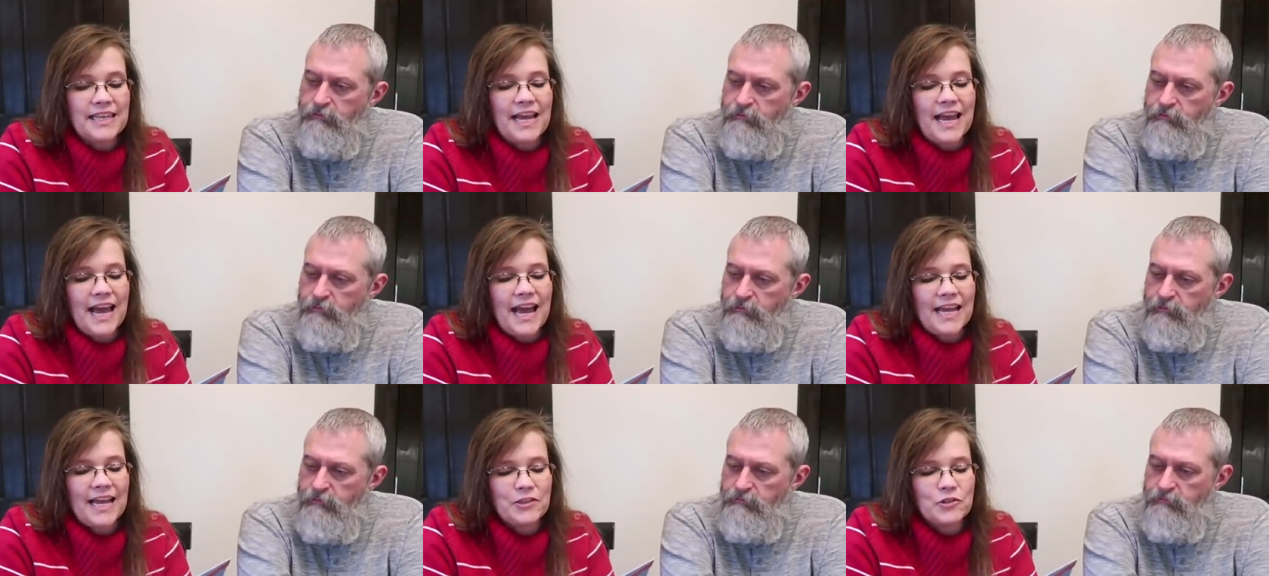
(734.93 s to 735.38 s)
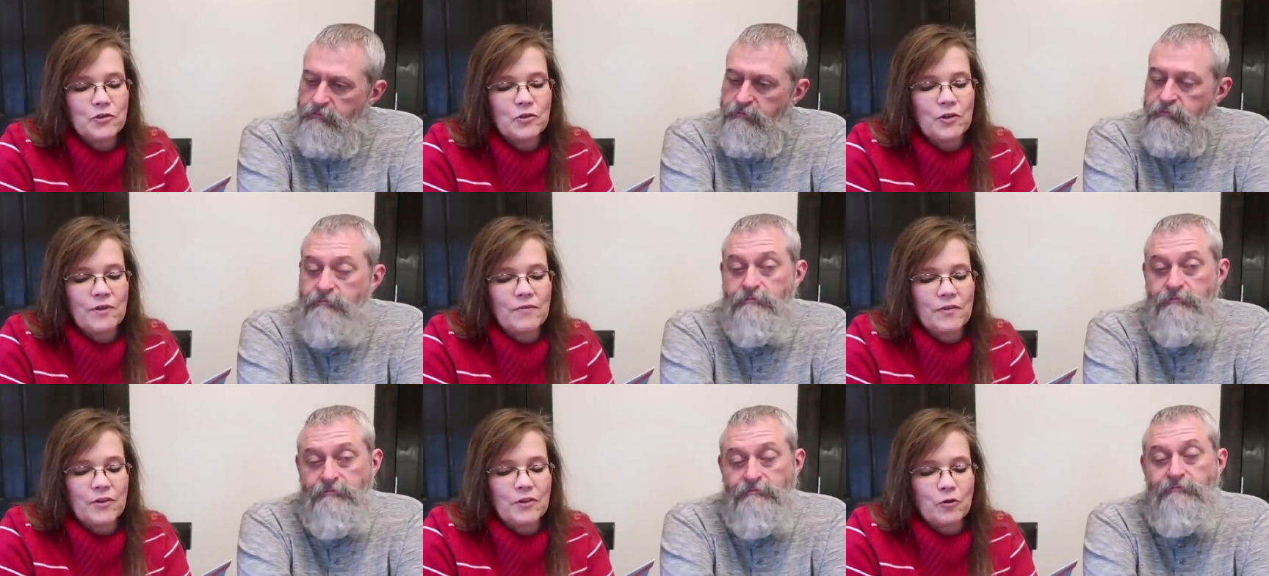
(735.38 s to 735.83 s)
Speaker 1: the
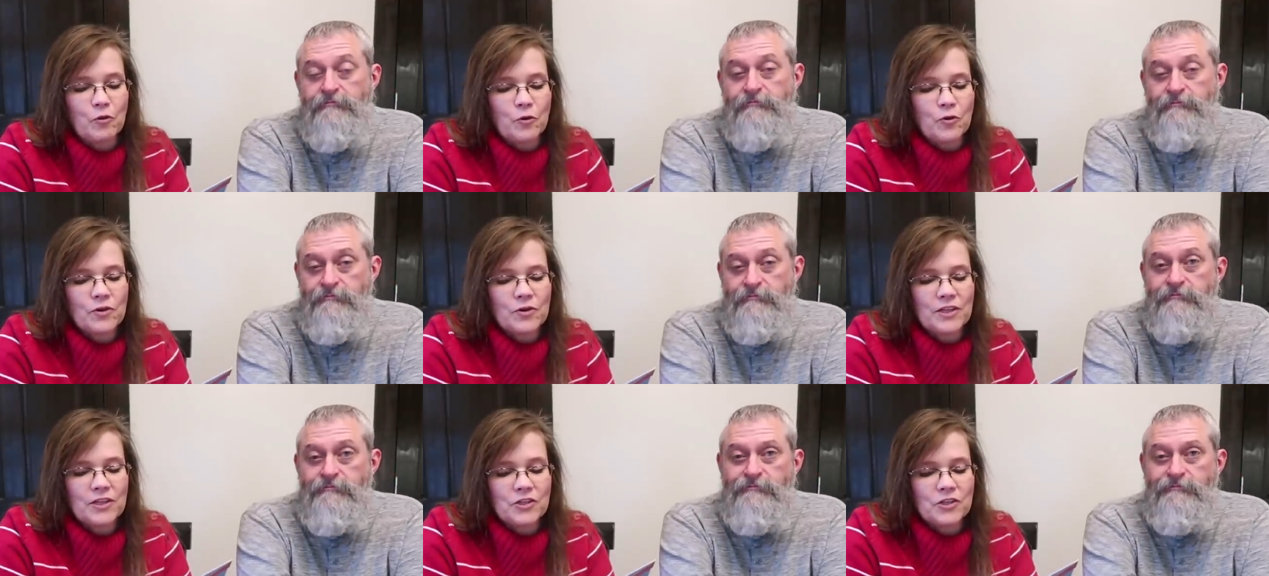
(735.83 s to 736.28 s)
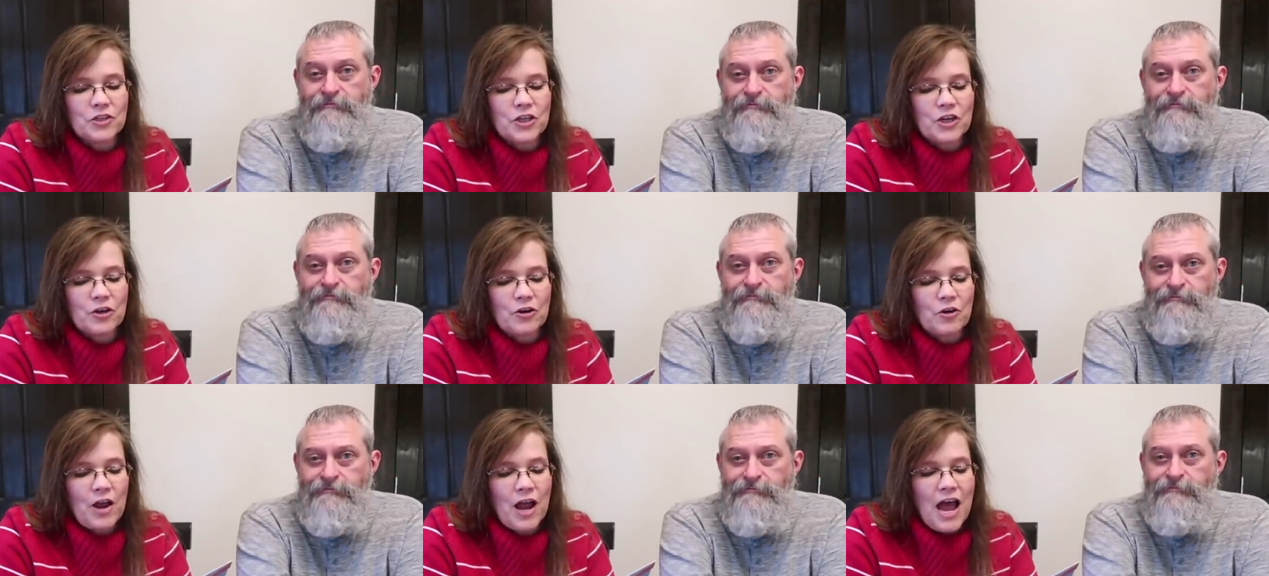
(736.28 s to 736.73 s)
Angel of the North this
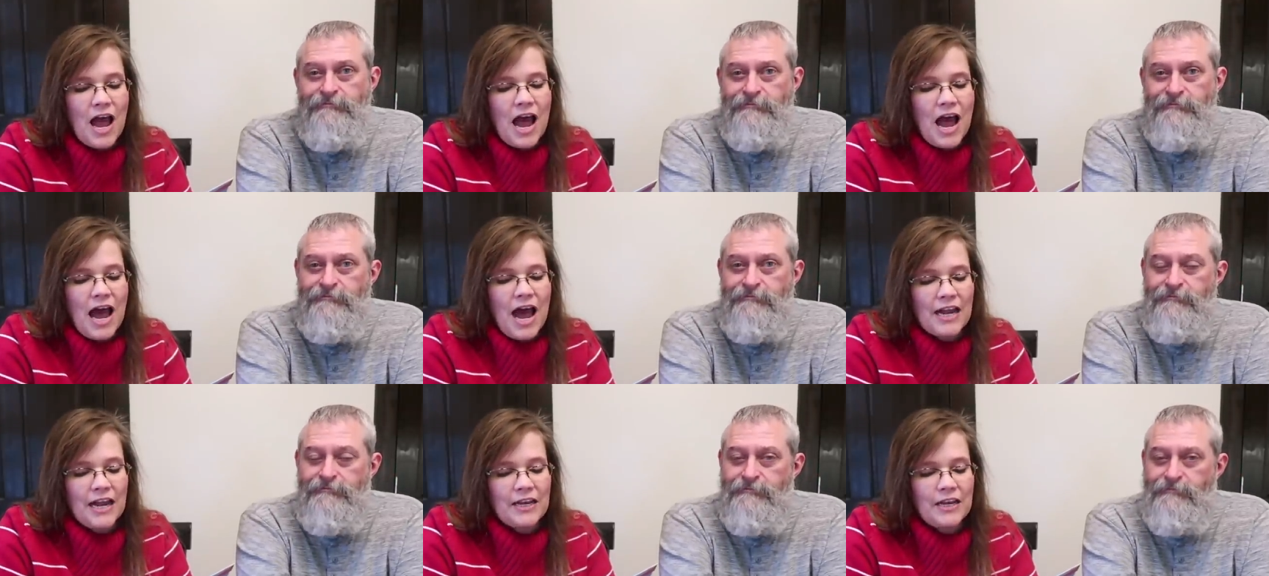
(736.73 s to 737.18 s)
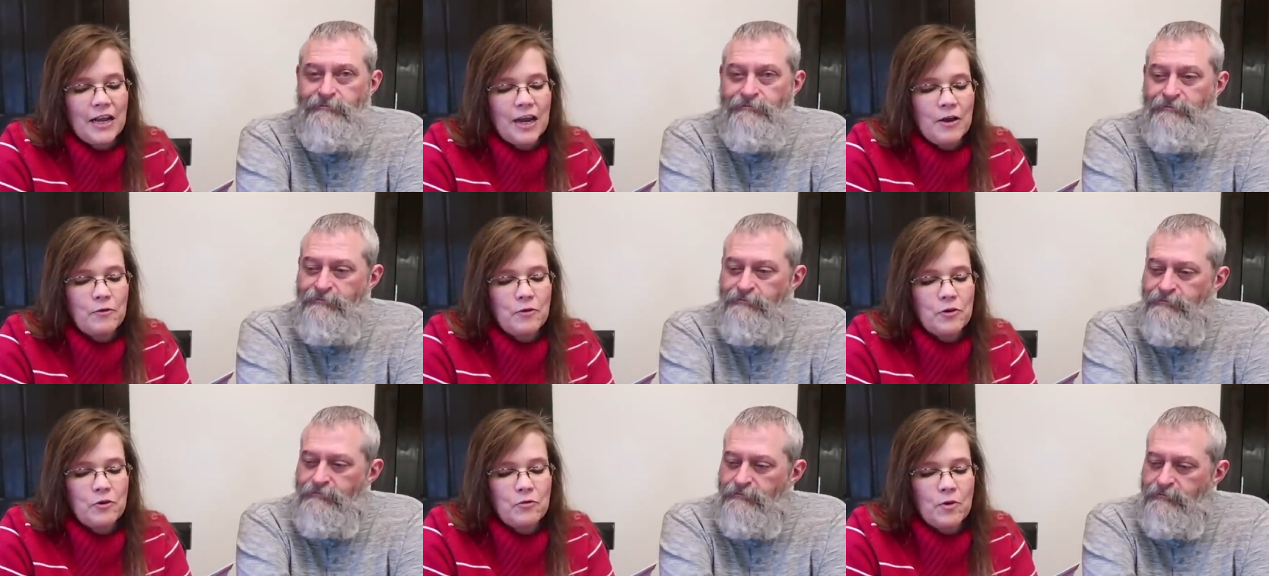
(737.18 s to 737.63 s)
year. I
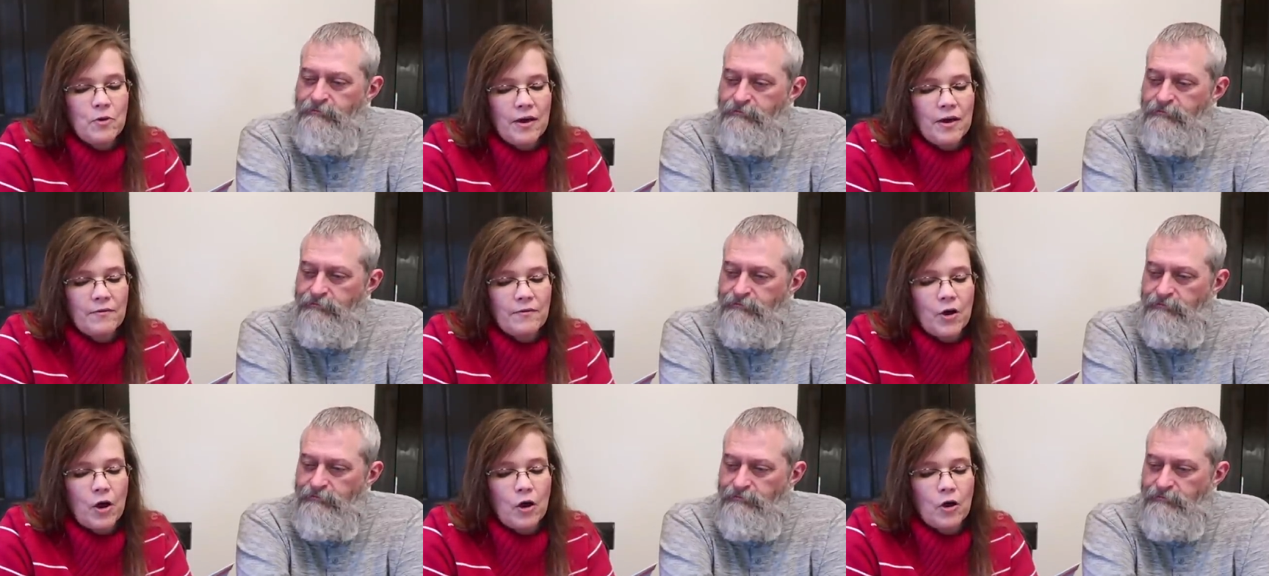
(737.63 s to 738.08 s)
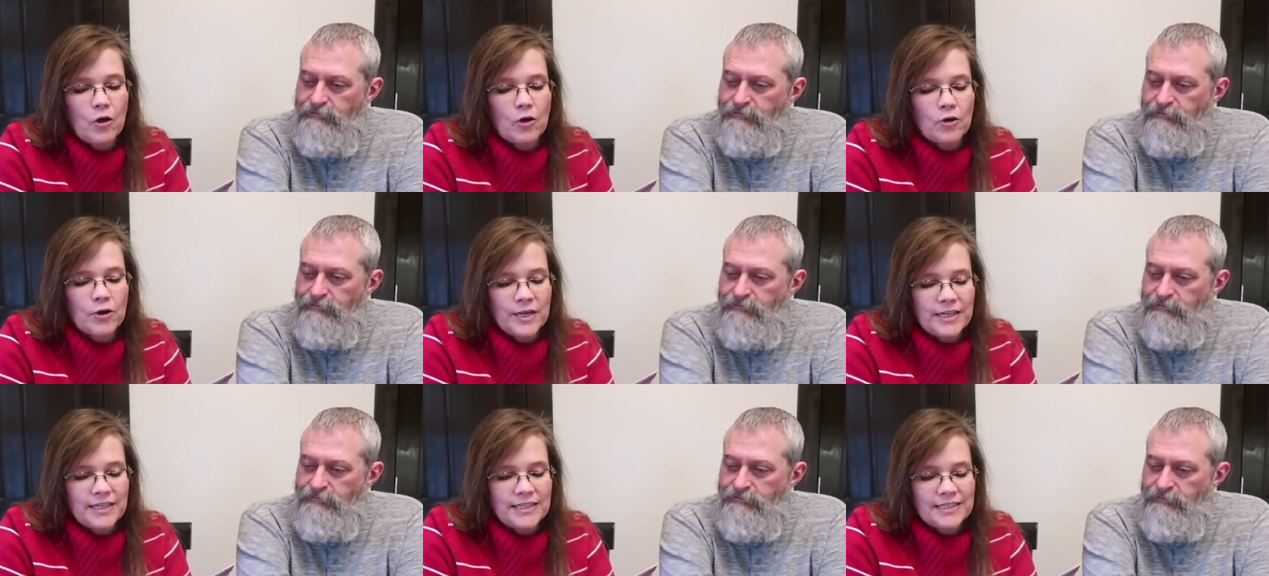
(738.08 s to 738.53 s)
know you have
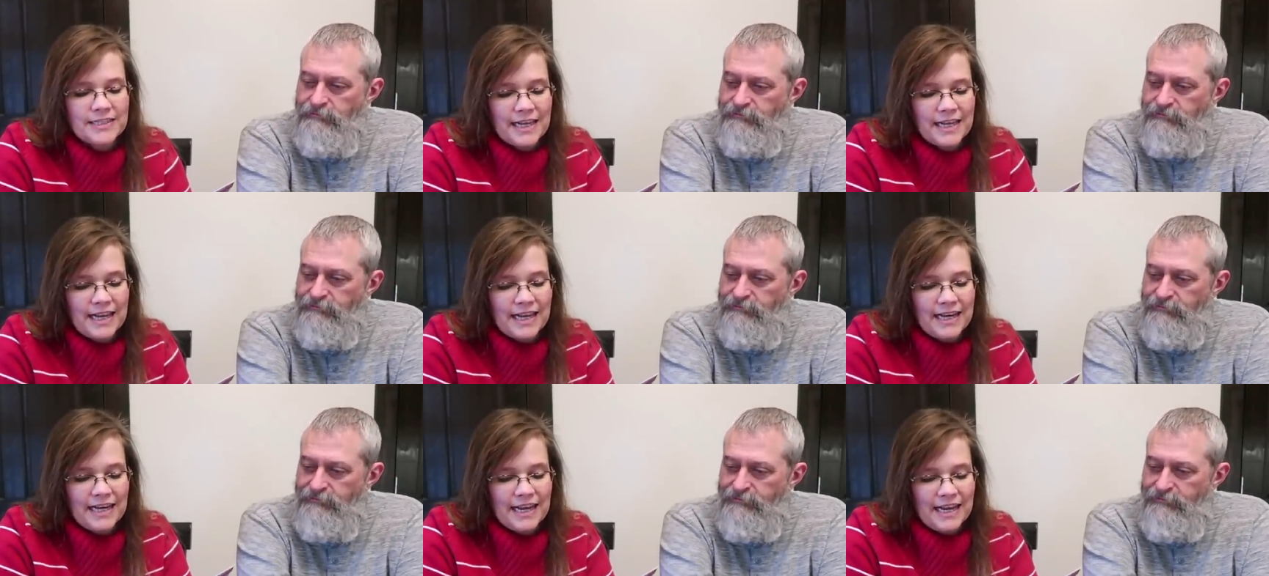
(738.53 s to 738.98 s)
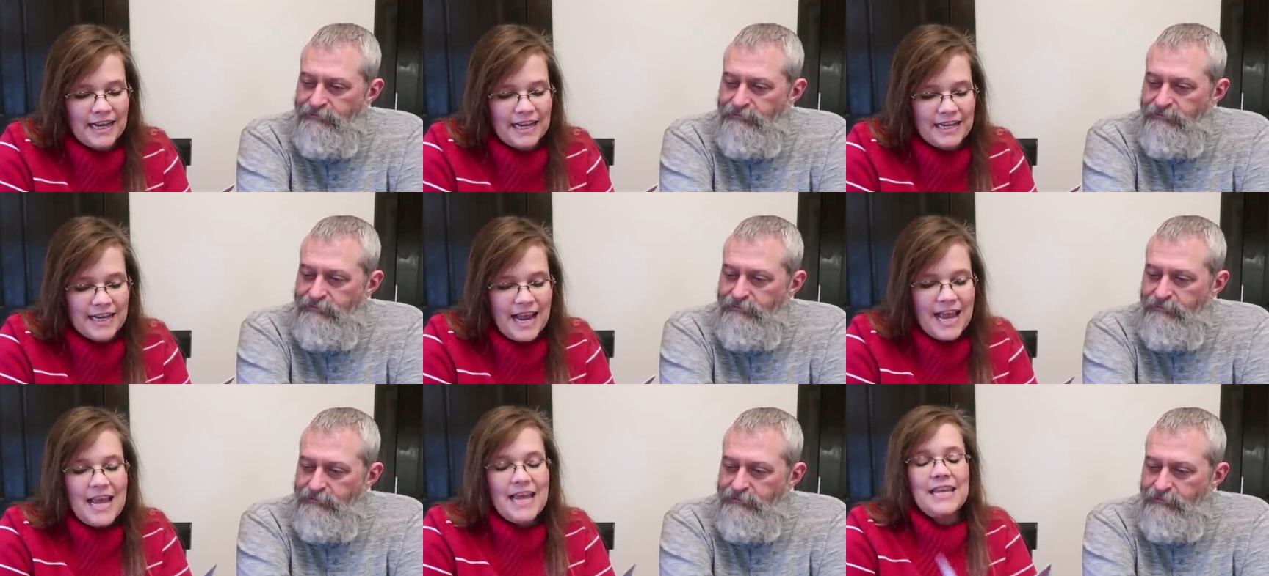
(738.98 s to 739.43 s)
already seen
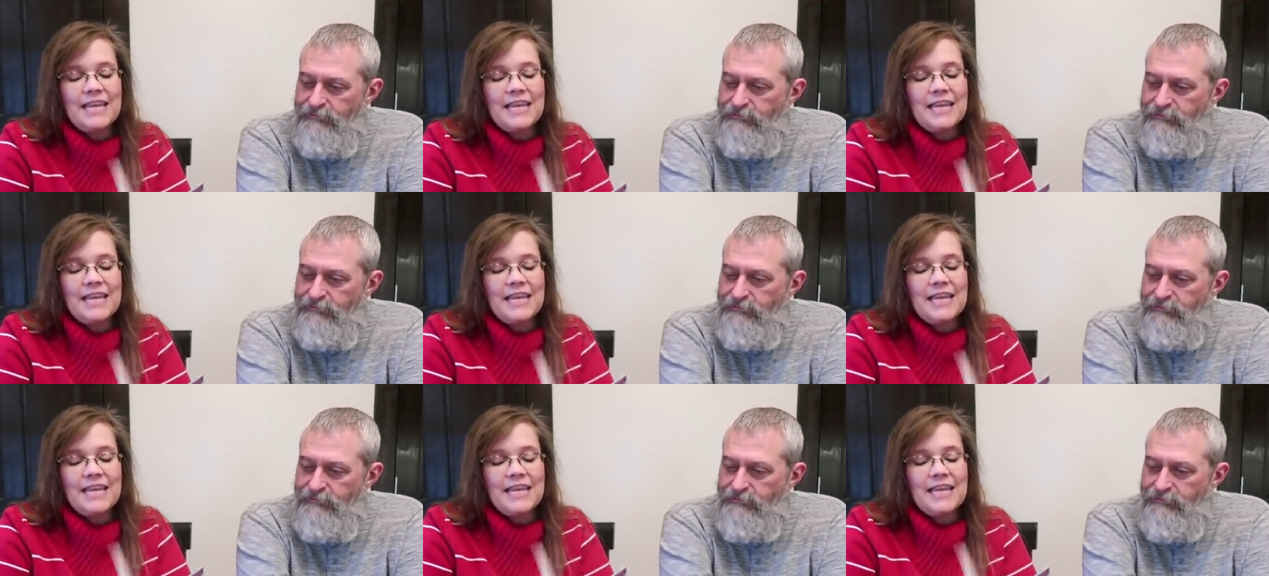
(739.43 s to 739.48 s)
it.